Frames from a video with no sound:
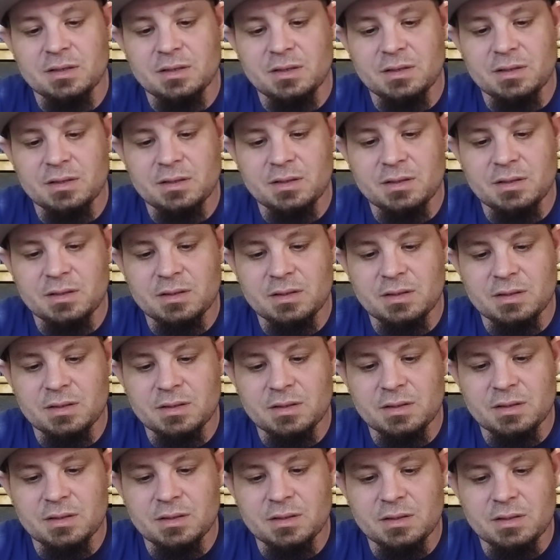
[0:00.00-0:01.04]

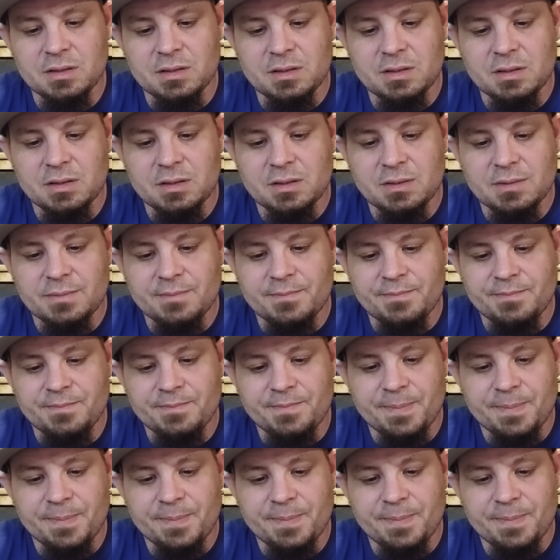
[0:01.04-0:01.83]
No one is speaking in this clip.